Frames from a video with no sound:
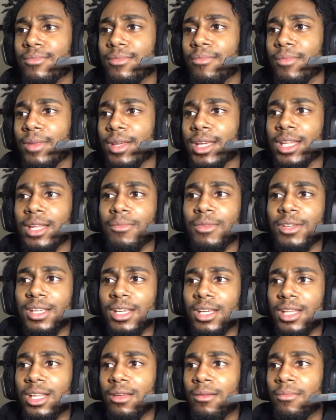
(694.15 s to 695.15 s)
I'm like, in the
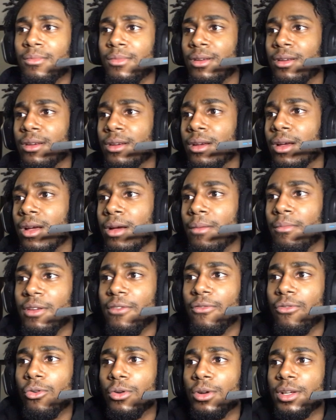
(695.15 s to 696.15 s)
beginning,
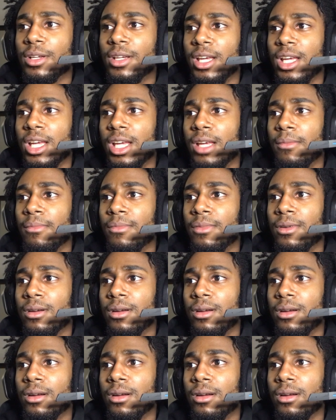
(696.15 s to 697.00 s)
before the game,